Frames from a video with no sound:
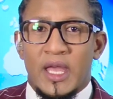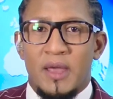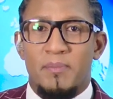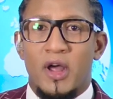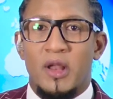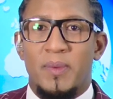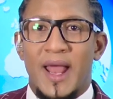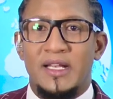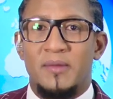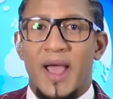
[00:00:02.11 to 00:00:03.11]
Impala
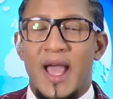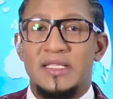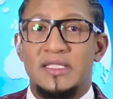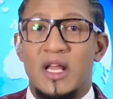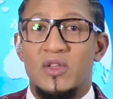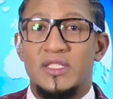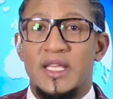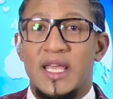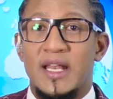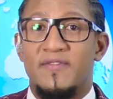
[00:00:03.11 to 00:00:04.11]
Platinum has announced a
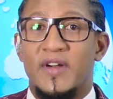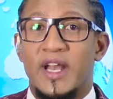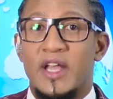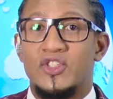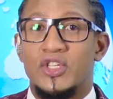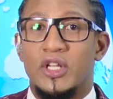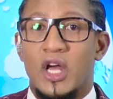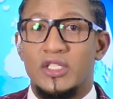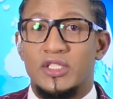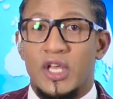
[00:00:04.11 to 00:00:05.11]
yearly financial
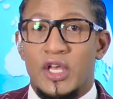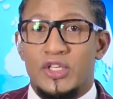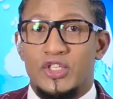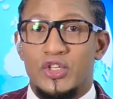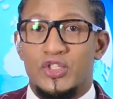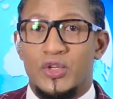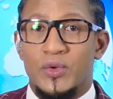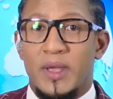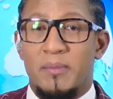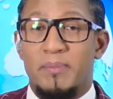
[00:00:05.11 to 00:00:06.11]
loss due
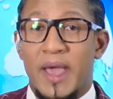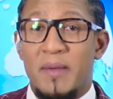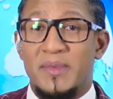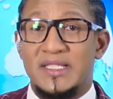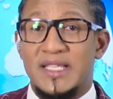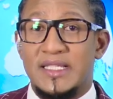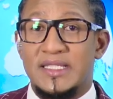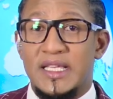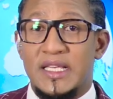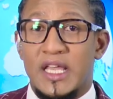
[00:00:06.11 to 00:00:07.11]
to impairments
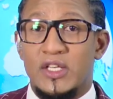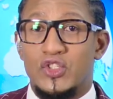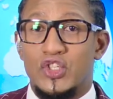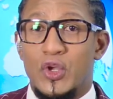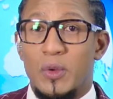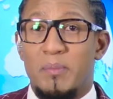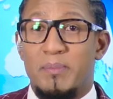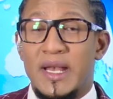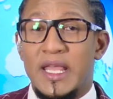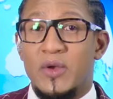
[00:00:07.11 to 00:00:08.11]
exceeding 2
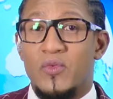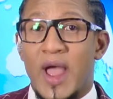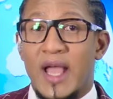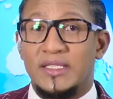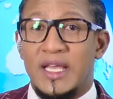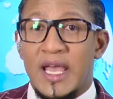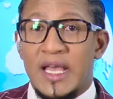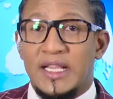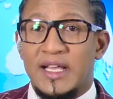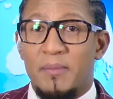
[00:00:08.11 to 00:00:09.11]
billion rand.
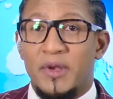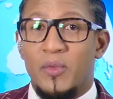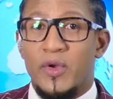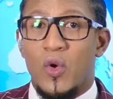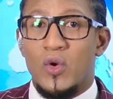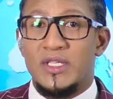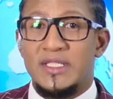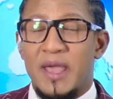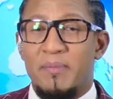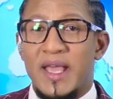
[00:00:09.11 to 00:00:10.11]
The company
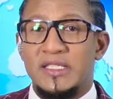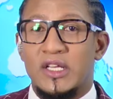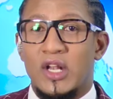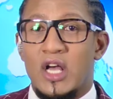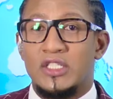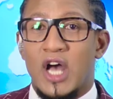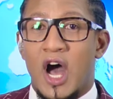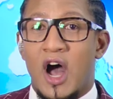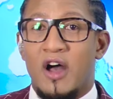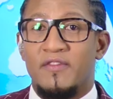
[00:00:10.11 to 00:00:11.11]
recorded a basic loss
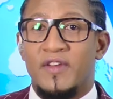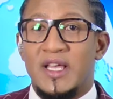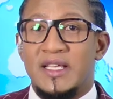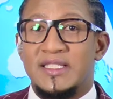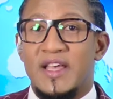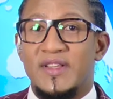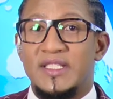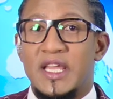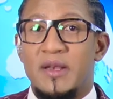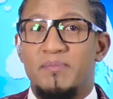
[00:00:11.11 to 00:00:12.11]
of
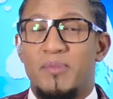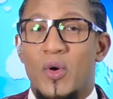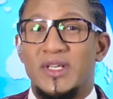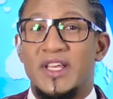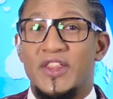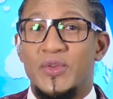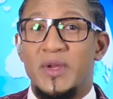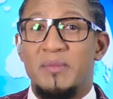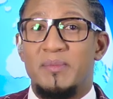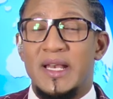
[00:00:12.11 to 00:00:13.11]

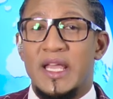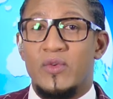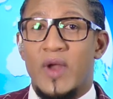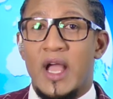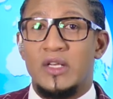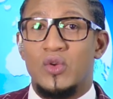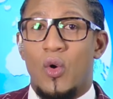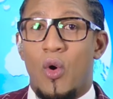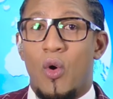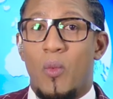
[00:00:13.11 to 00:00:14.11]
17.3 billion rand
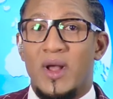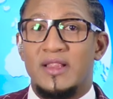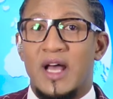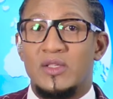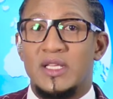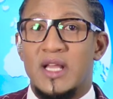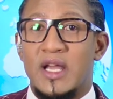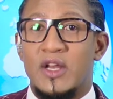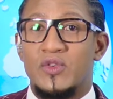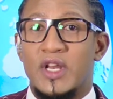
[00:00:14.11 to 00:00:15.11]
or
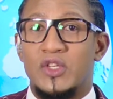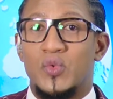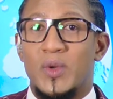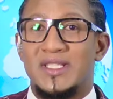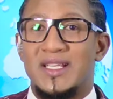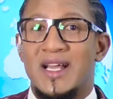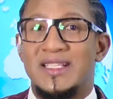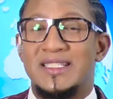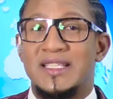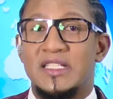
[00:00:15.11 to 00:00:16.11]

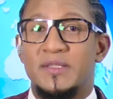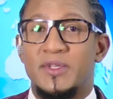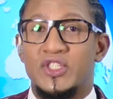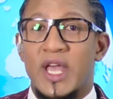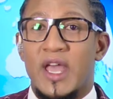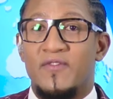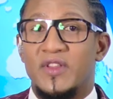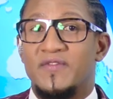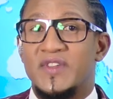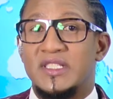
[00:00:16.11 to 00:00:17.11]
1,929 cents per share for
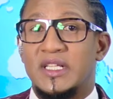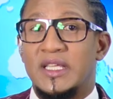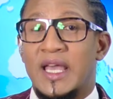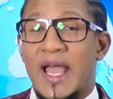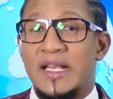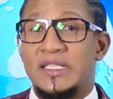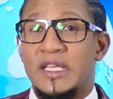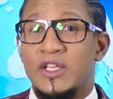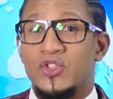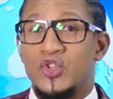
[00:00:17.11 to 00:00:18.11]
the fiscal year
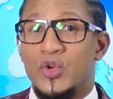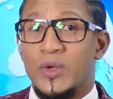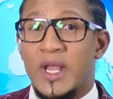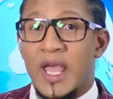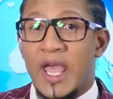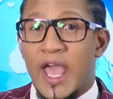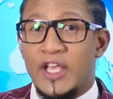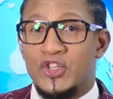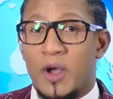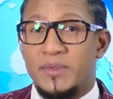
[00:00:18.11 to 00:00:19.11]
ending in June, a
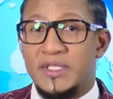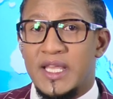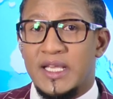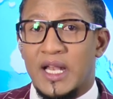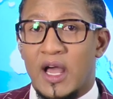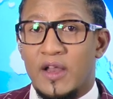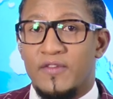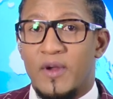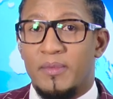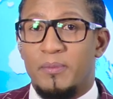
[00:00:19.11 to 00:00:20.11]
sharp decline
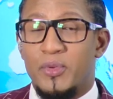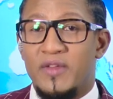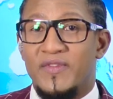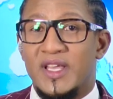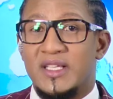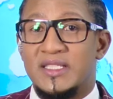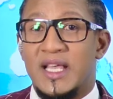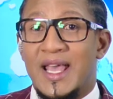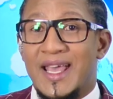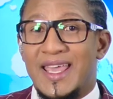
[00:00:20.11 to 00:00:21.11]
from the previous
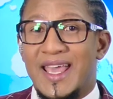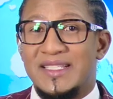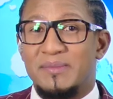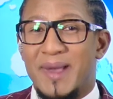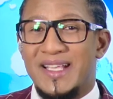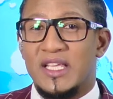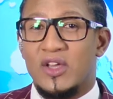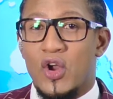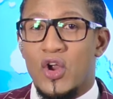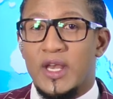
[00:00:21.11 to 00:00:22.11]
year's
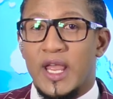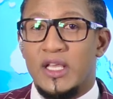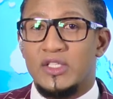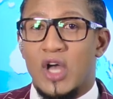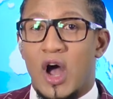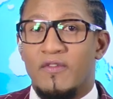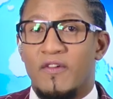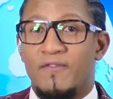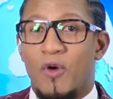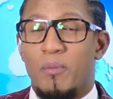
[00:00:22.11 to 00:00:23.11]
basic earnings
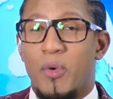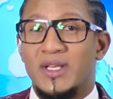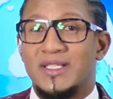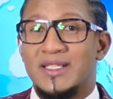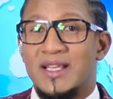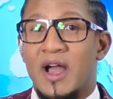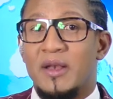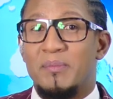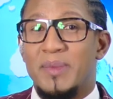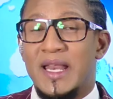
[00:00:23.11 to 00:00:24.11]
of
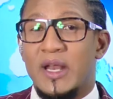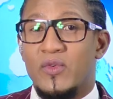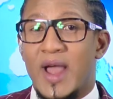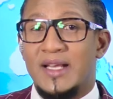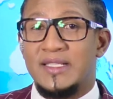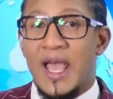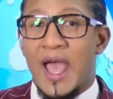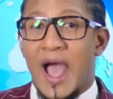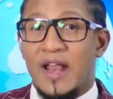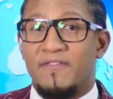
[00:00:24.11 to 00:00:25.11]
4.9 billion rand
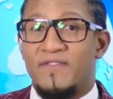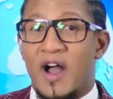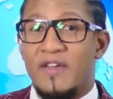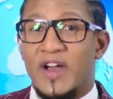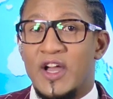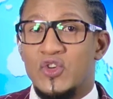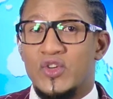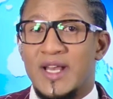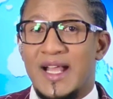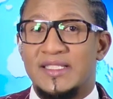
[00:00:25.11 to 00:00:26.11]
and
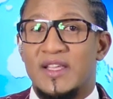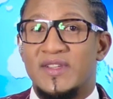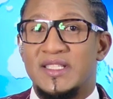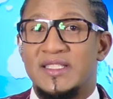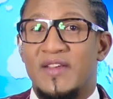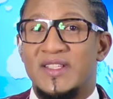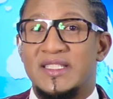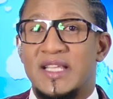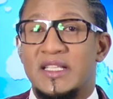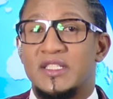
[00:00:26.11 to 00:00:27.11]
577
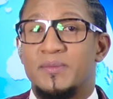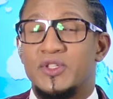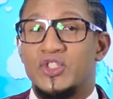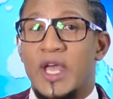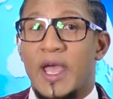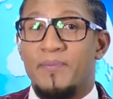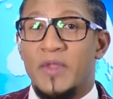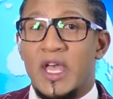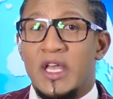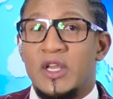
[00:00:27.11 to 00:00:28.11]
cents per share.
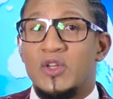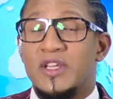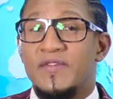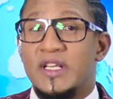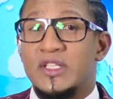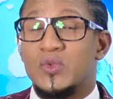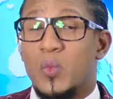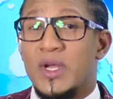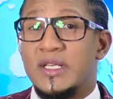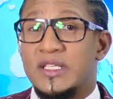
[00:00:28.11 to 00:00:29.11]
No dividends
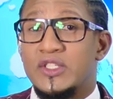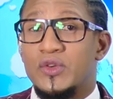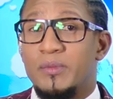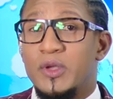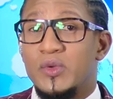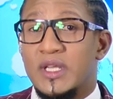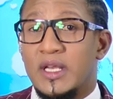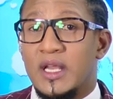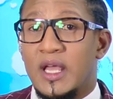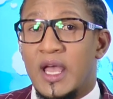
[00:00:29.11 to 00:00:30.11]
were
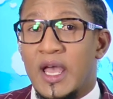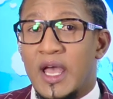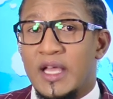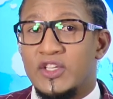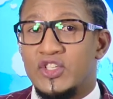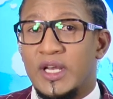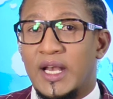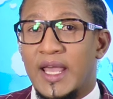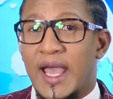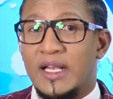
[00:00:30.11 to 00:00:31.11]
distributed.
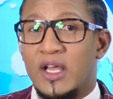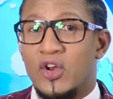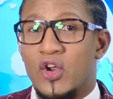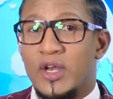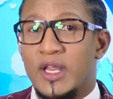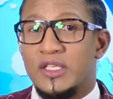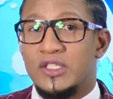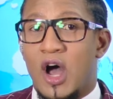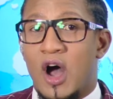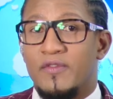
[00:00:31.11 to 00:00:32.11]
Additionally, headline
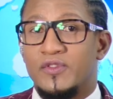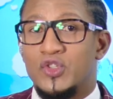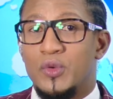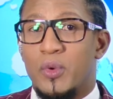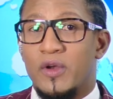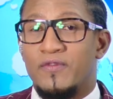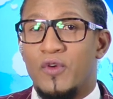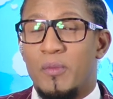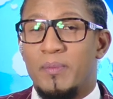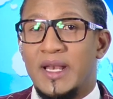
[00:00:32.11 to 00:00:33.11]
earnings of
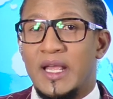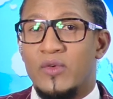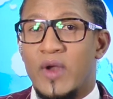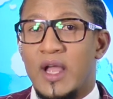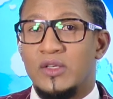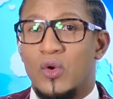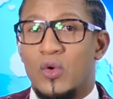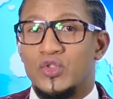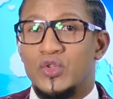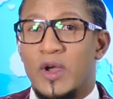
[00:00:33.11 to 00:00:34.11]
2.4 billion rand
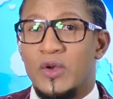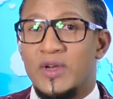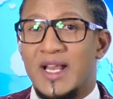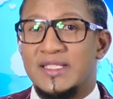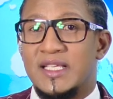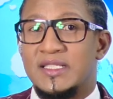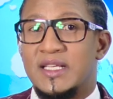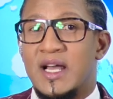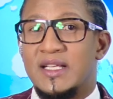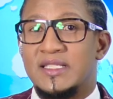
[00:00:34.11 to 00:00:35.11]
or
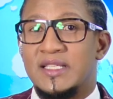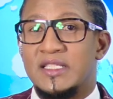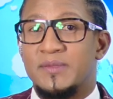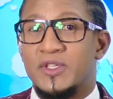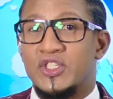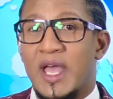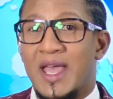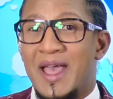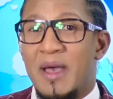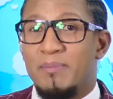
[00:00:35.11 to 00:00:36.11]
269 cents per
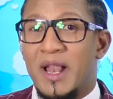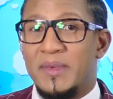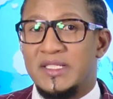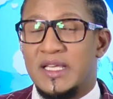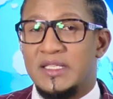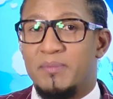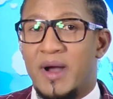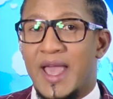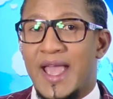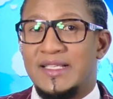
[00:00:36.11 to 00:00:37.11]
share plummeted
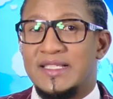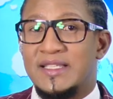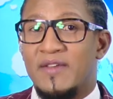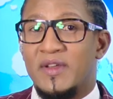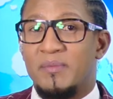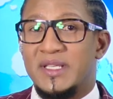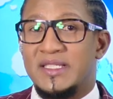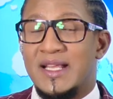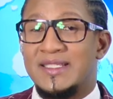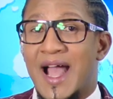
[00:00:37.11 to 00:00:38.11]
by
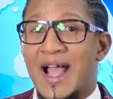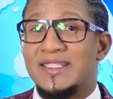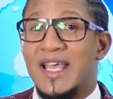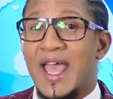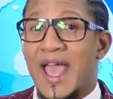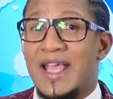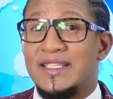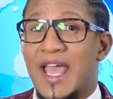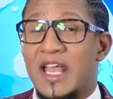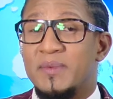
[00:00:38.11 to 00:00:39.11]
87% and
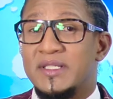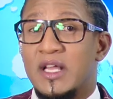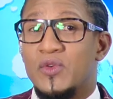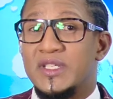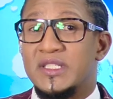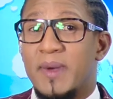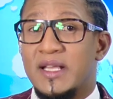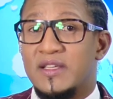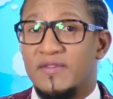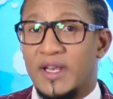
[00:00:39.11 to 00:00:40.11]
88%
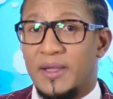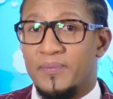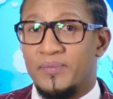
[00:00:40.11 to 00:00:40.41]
respectively.